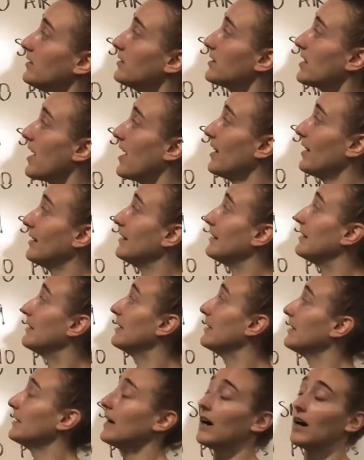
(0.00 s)
10
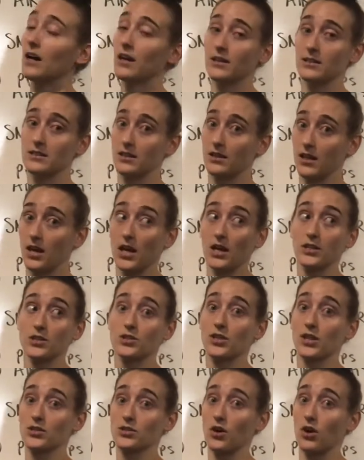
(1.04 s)
knee hug to lunge,
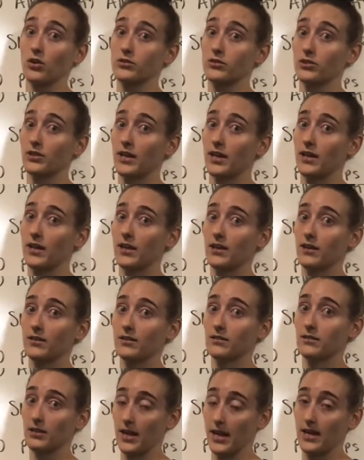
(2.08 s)
that's alternating
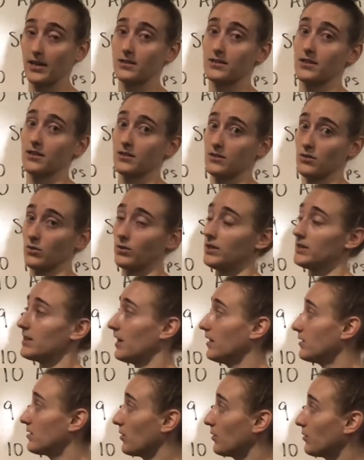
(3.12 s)
legs, and it's only
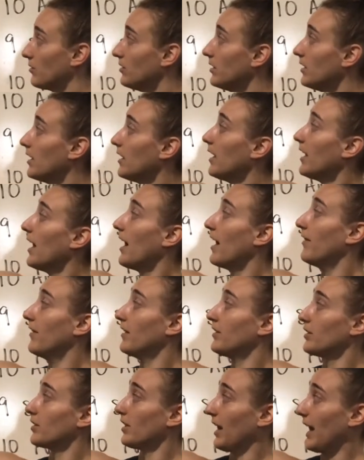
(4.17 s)
10 total. And then
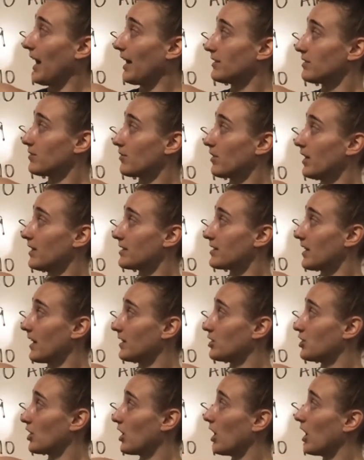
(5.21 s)
your last
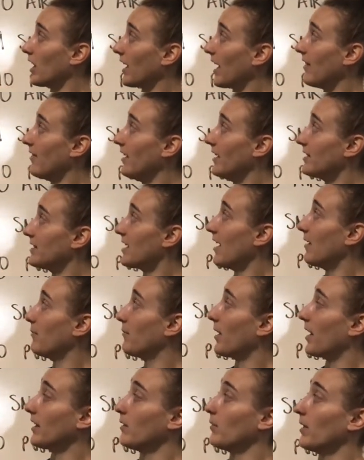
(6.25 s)
run/jog, and then 10
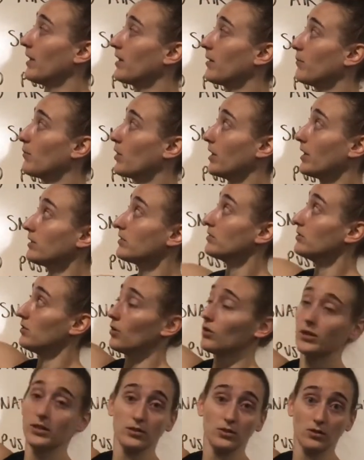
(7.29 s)
body weight good mornings. You
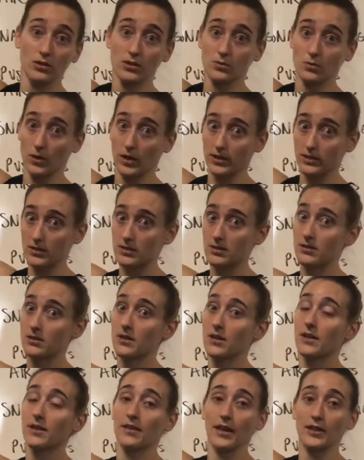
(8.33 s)
only do this once.
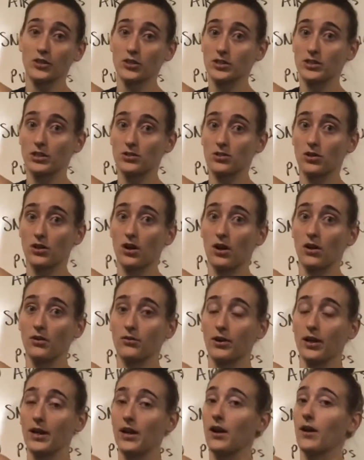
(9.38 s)
That just gets your heart
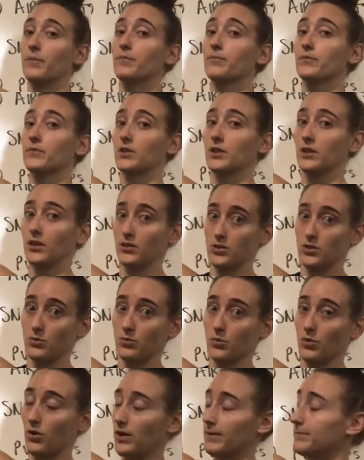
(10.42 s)
rate up, gets you
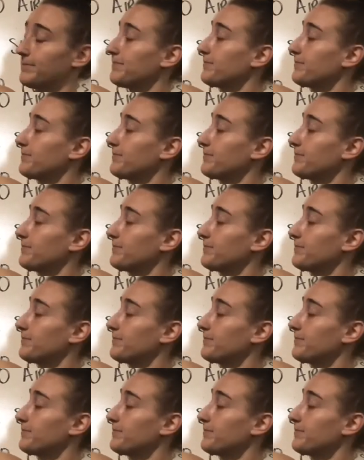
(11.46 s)
warm.